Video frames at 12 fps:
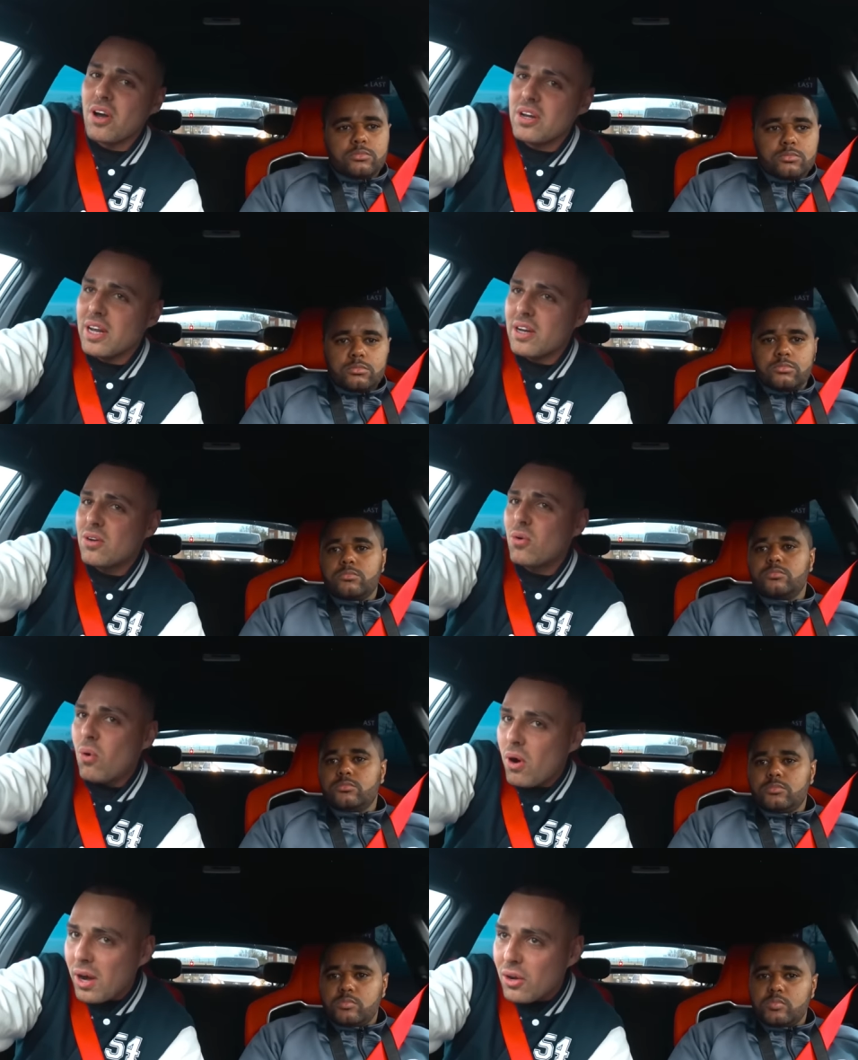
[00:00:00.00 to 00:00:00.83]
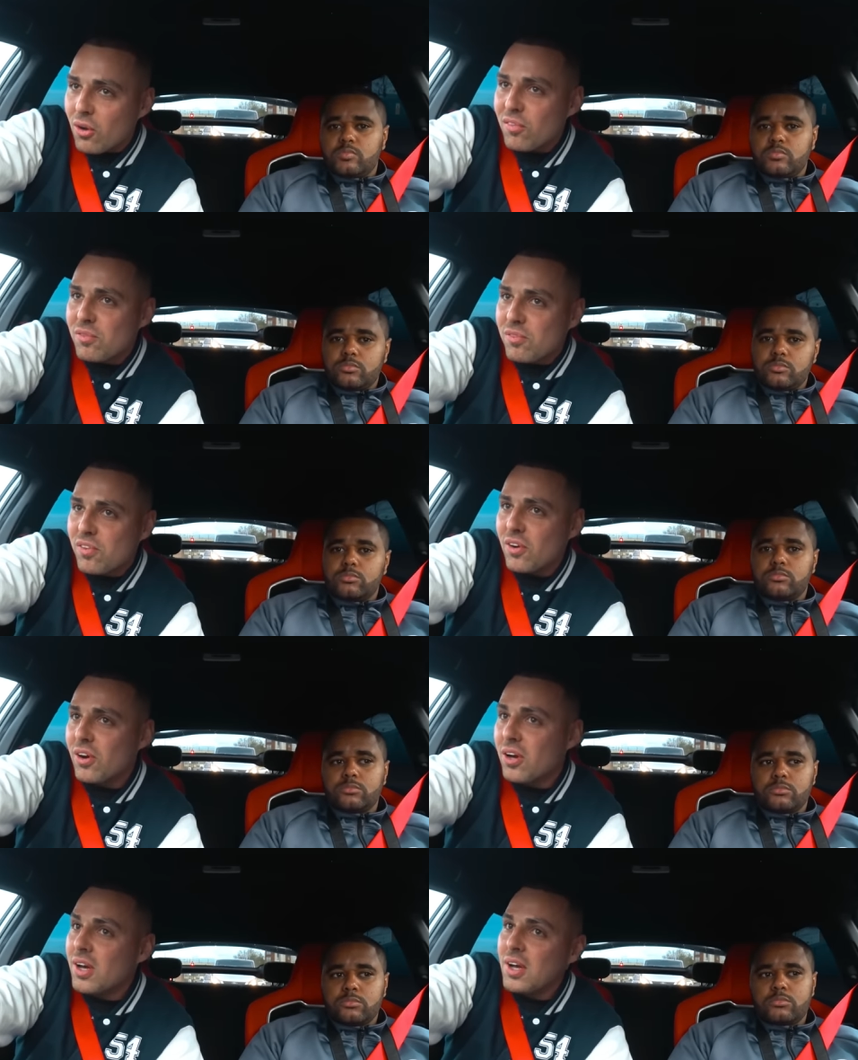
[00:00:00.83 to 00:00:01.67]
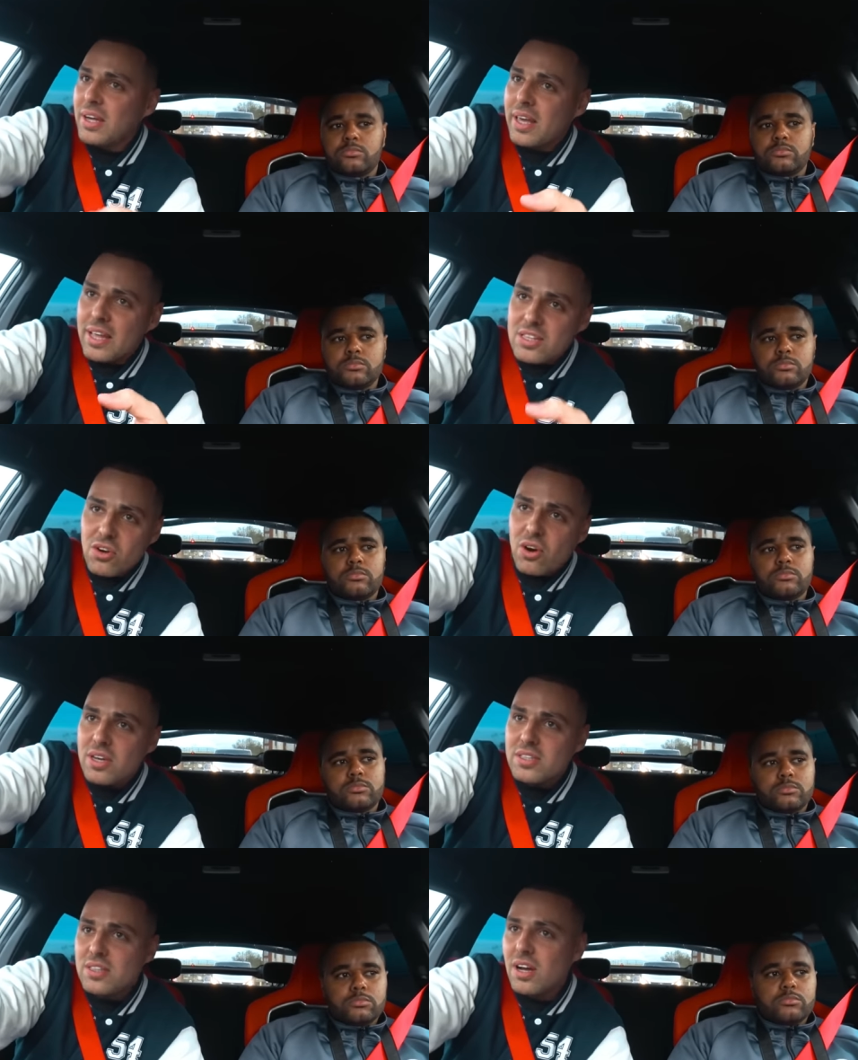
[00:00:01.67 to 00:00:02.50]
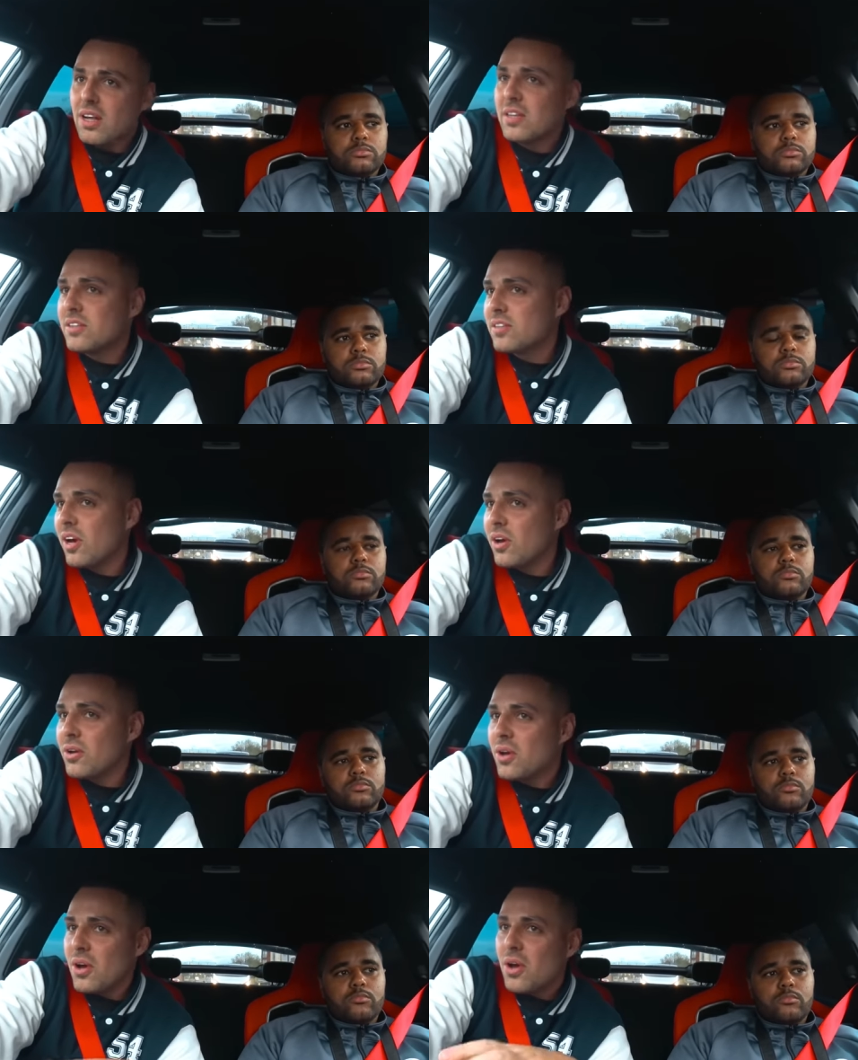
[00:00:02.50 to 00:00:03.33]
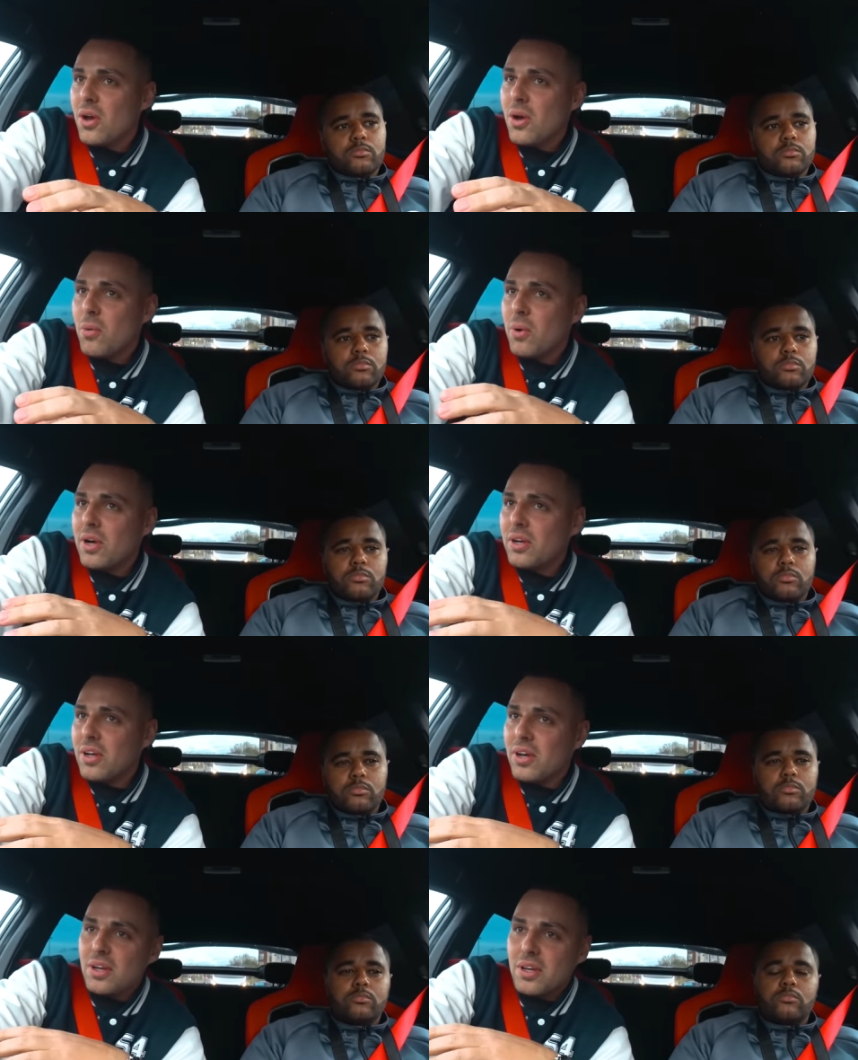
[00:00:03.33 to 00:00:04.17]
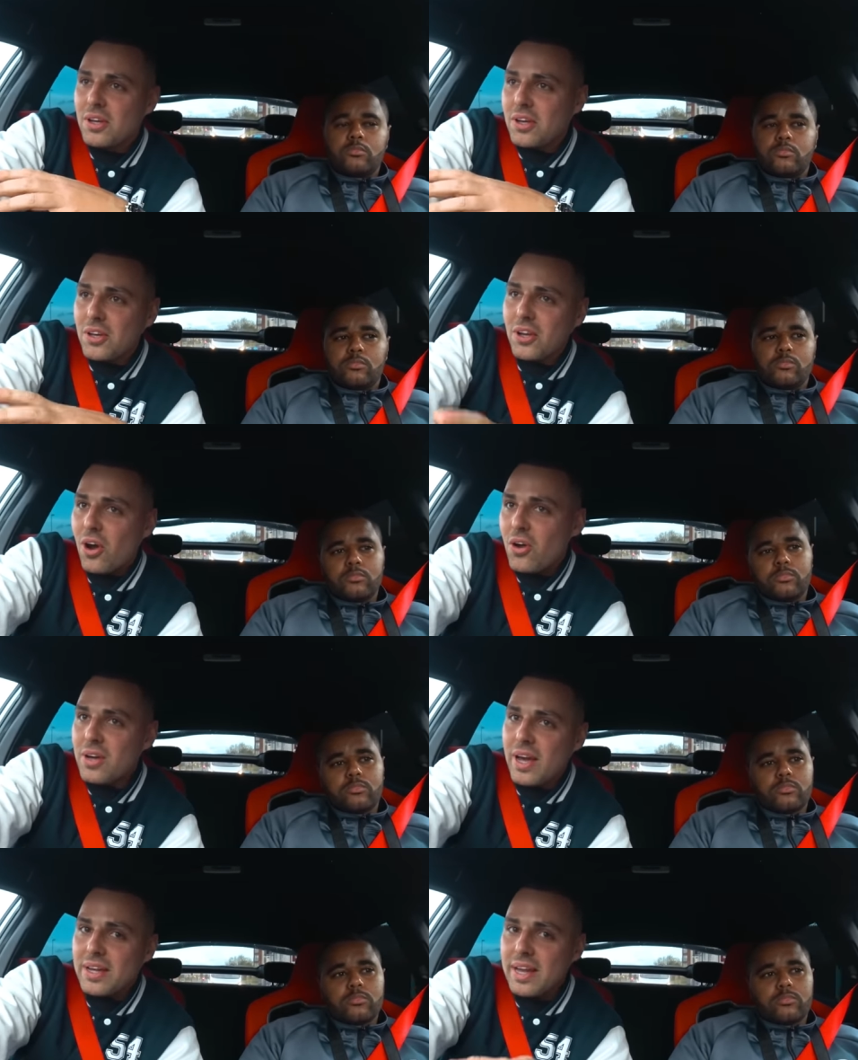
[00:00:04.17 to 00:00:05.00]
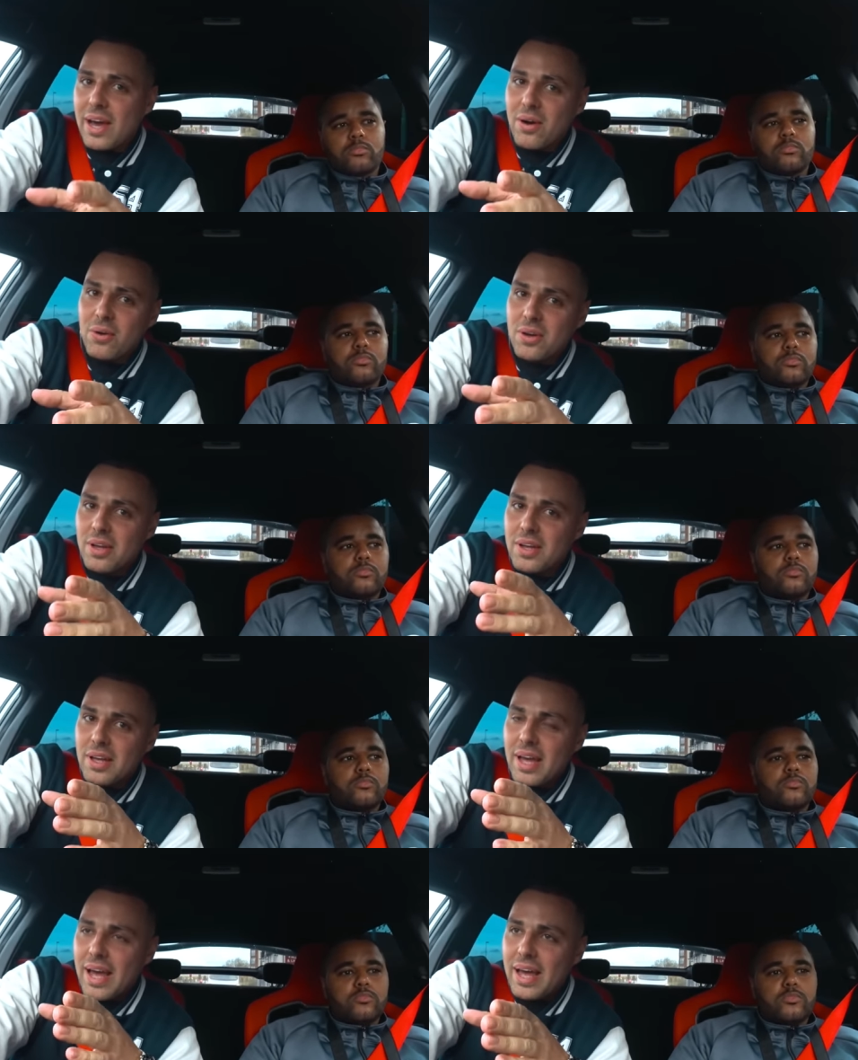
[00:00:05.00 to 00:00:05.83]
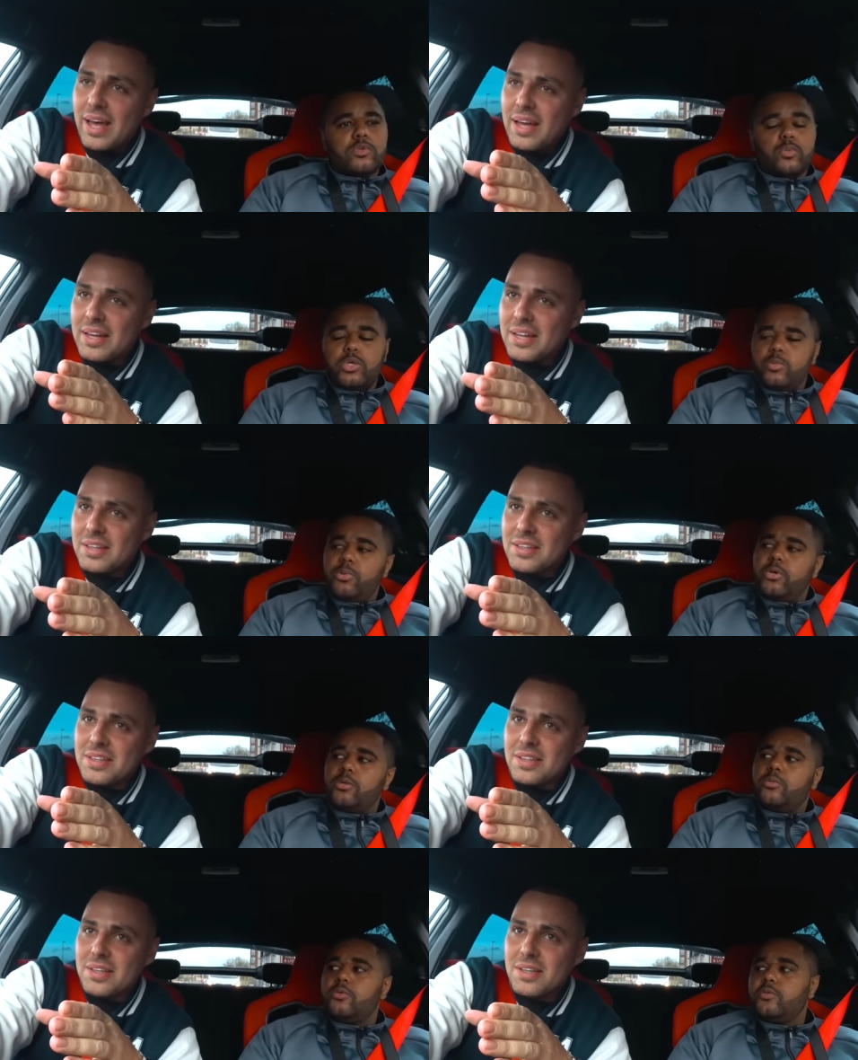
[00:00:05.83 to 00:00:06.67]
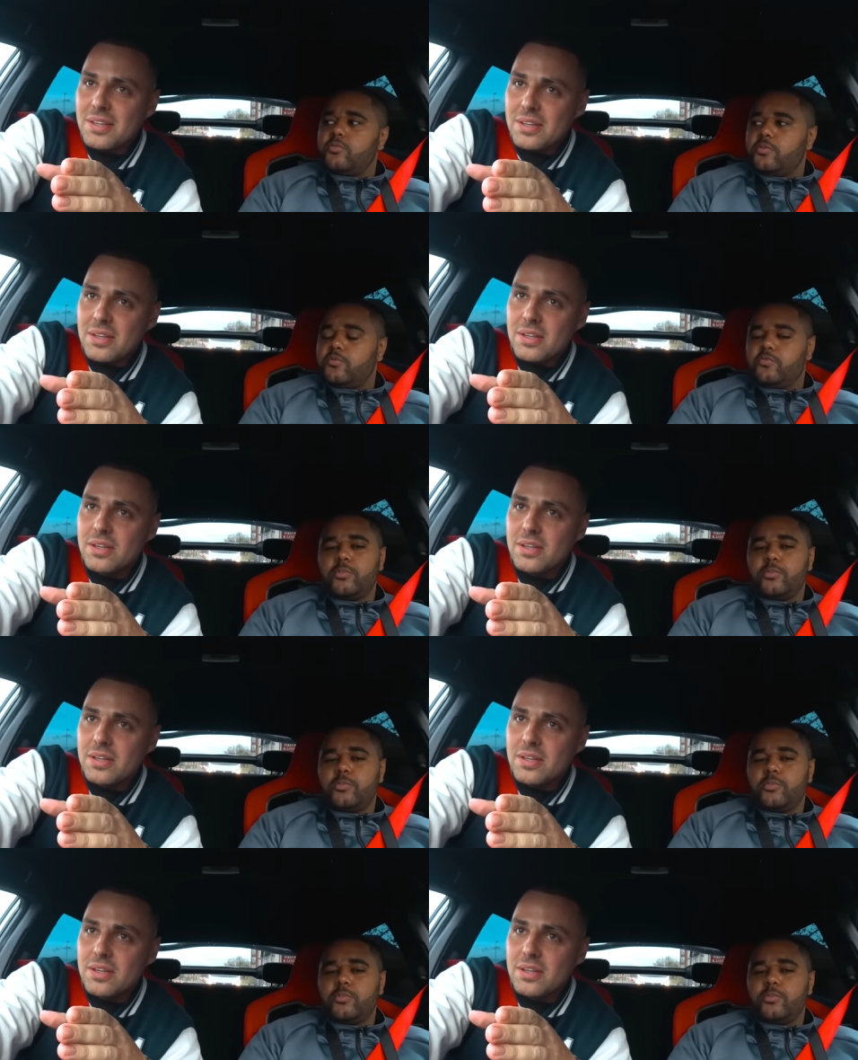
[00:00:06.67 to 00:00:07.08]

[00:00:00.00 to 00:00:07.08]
Speaker 1: I go there quite a lot for getting tyres done. So we're gonna go there now. And what are you putting on there?